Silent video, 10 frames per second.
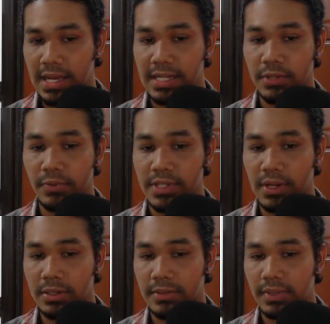As a
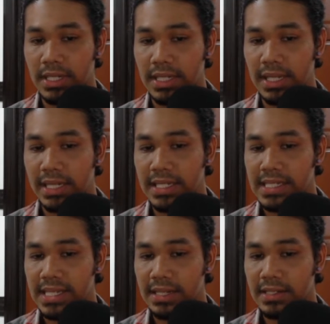result of the decline in
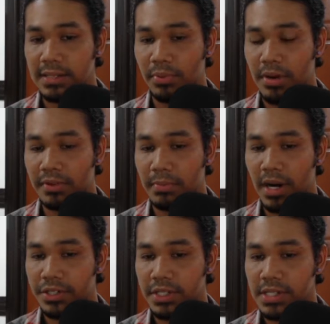sales and profit
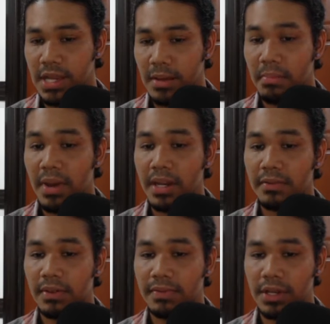margins, many
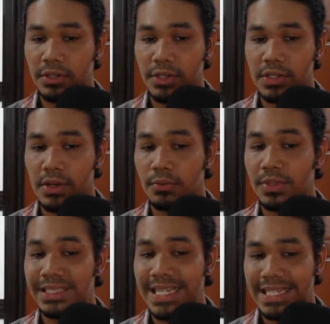of the vendors
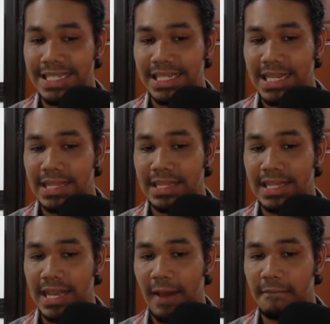related that
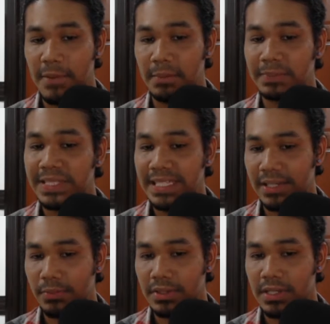they have been
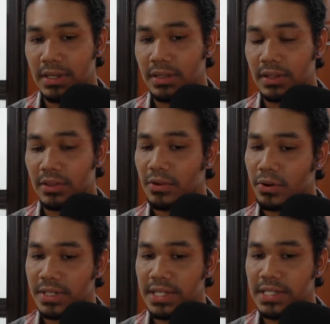pleading with the
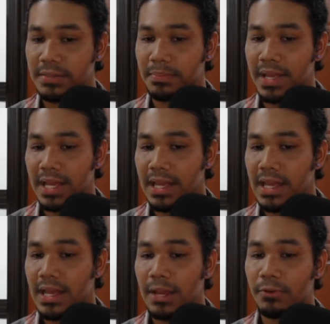authorities to pay
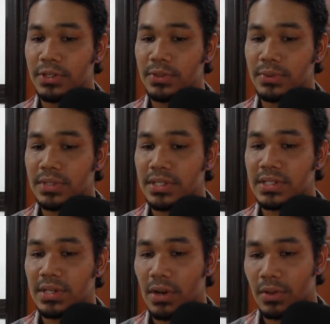a reduced
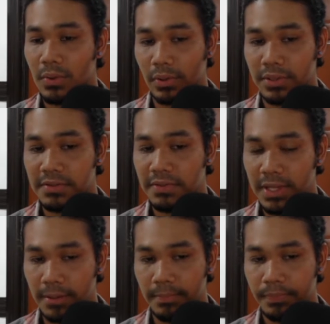stallholder's fee.